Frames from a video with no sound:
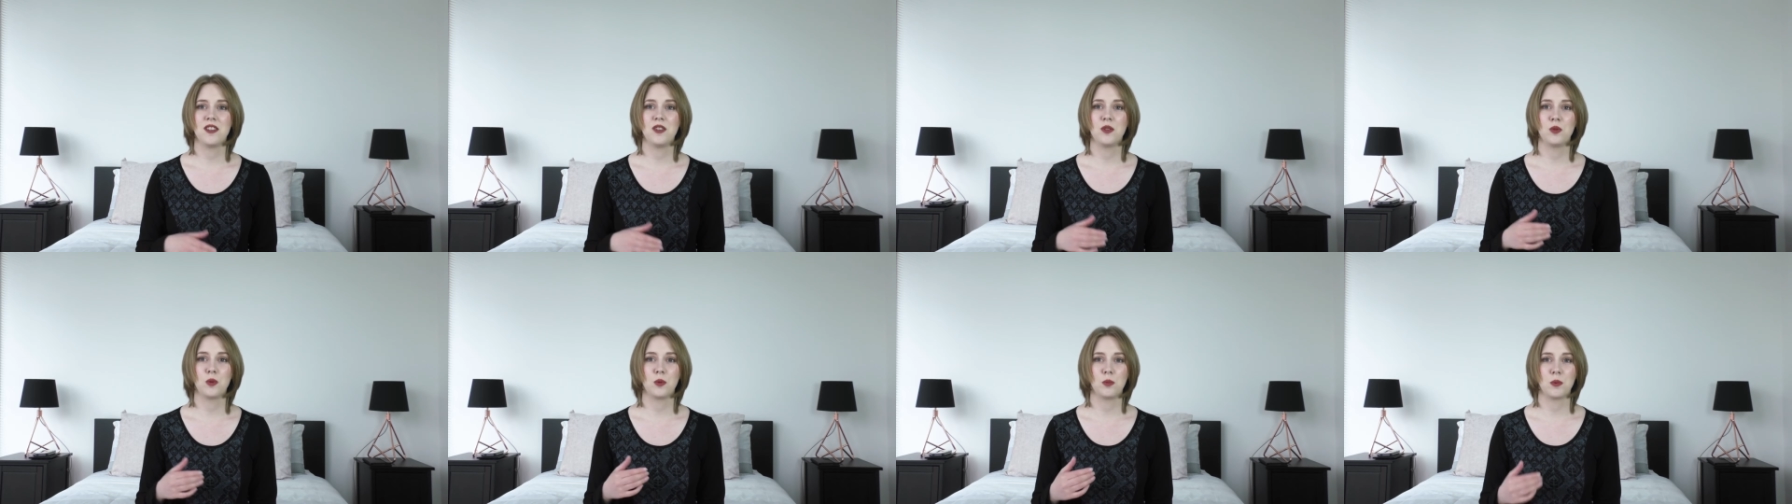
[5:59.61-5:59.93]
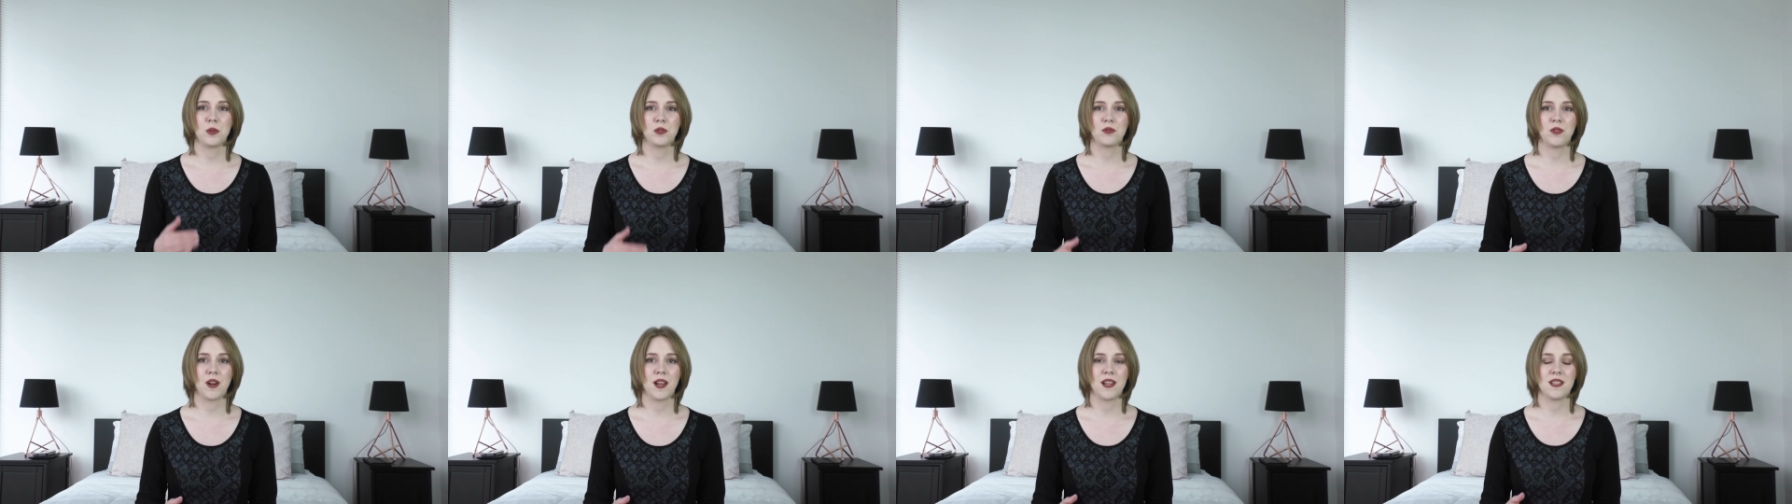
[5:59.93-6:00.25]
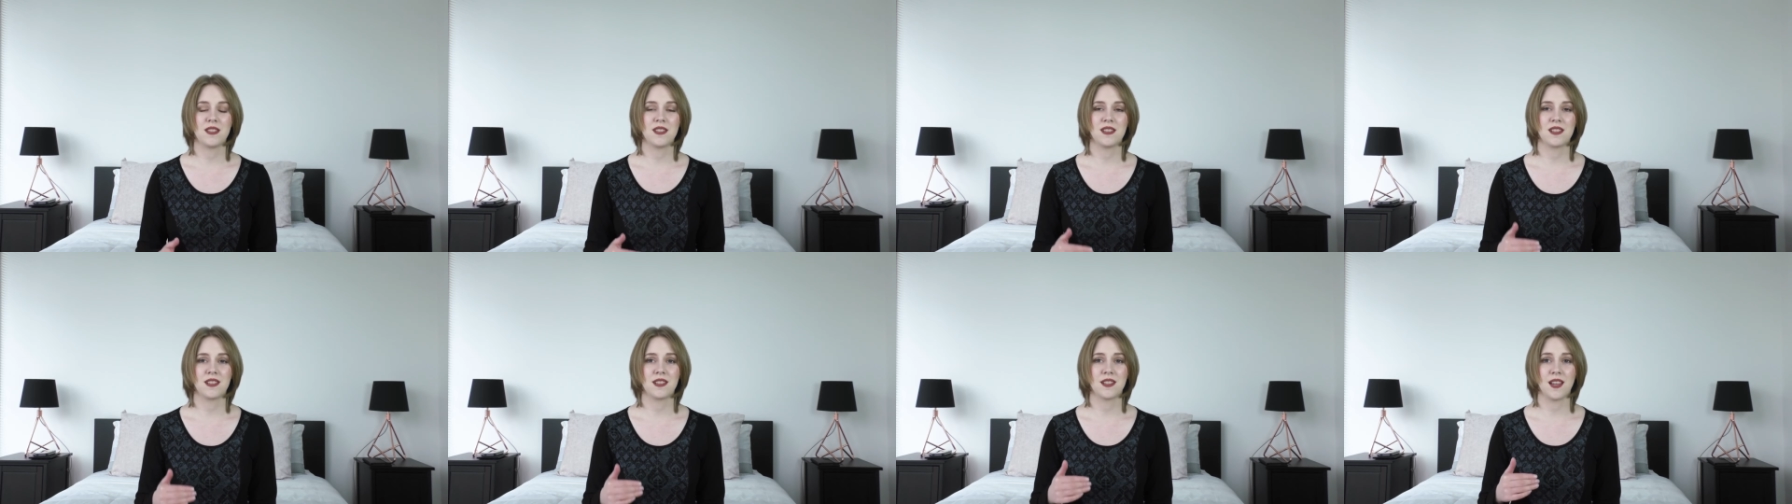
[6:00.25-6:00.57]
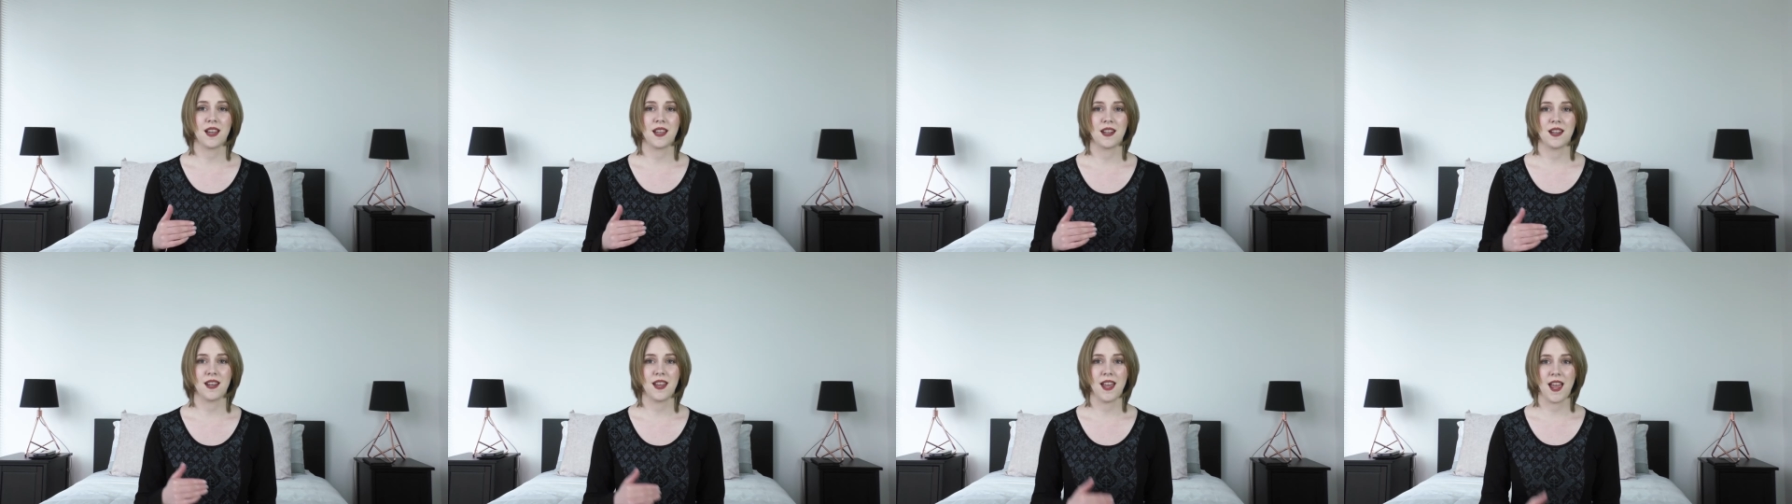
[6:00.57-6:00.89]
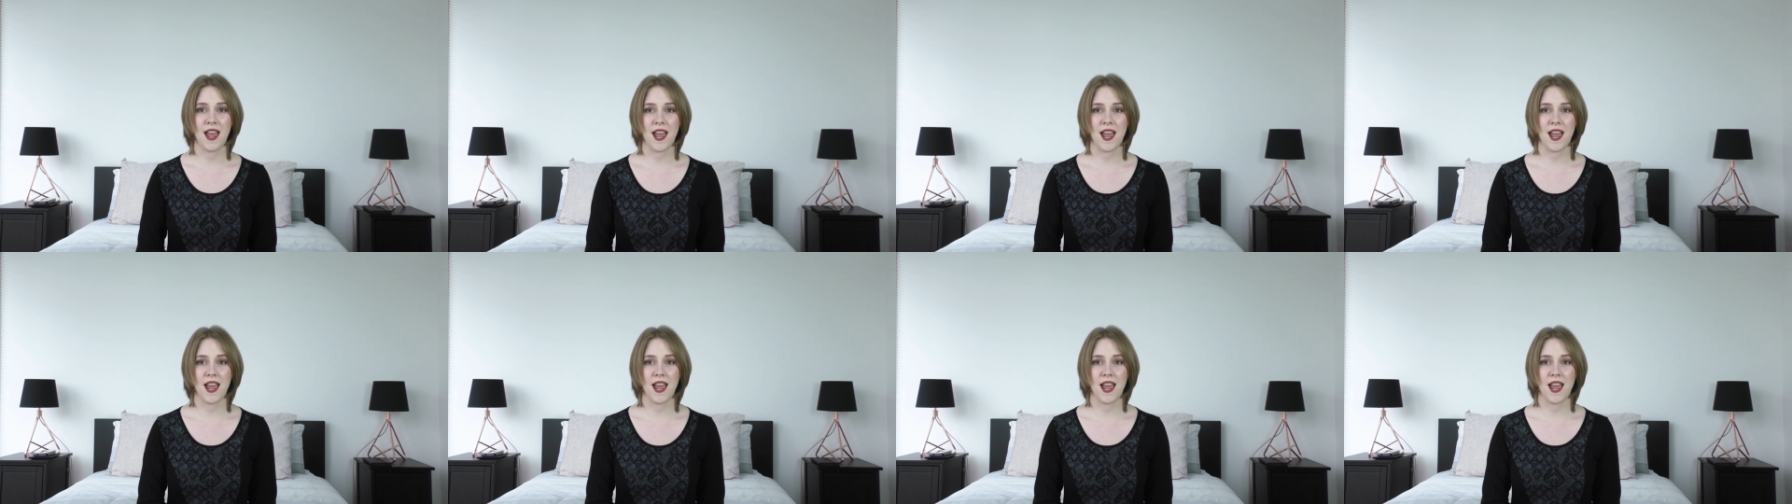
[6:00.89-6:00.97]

you will be writing an